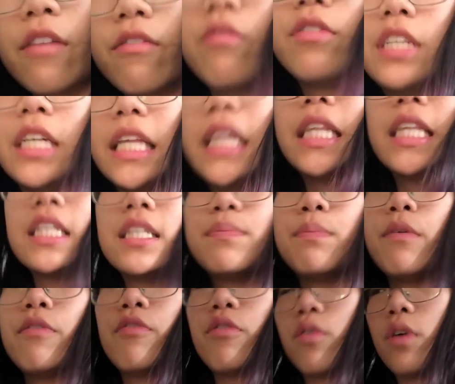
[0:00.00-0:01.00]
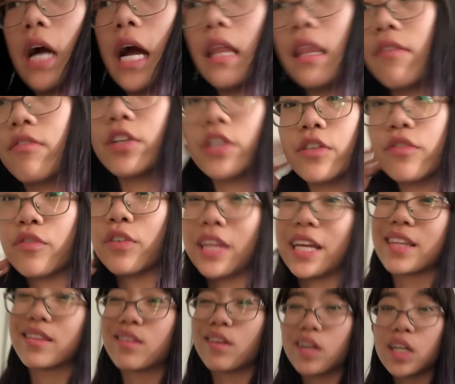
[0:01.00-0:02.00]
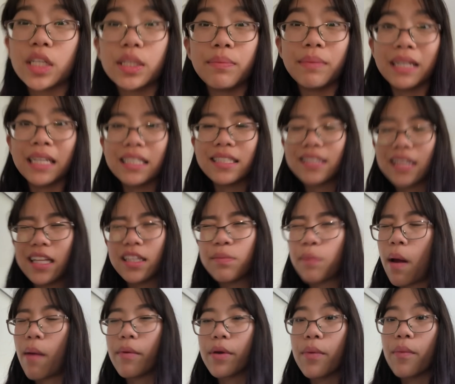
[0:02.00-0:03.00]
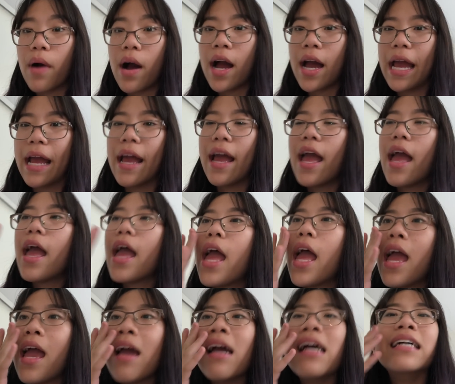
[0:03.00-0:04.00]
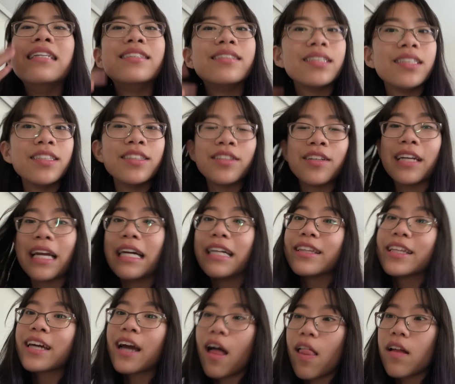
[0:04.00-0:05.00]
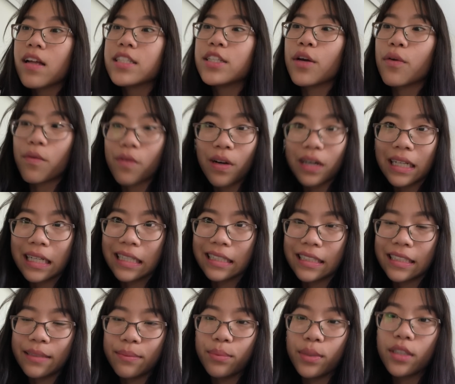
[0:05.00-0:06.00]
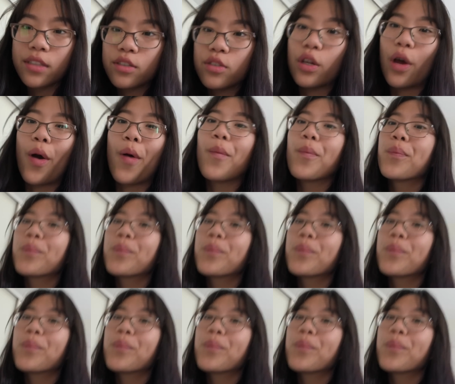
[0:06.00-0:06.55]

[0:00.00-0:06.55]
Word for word: I did this before, I left it in for like thirty minutes. That's probably why it didn't turn out the colors I wanted it to be, so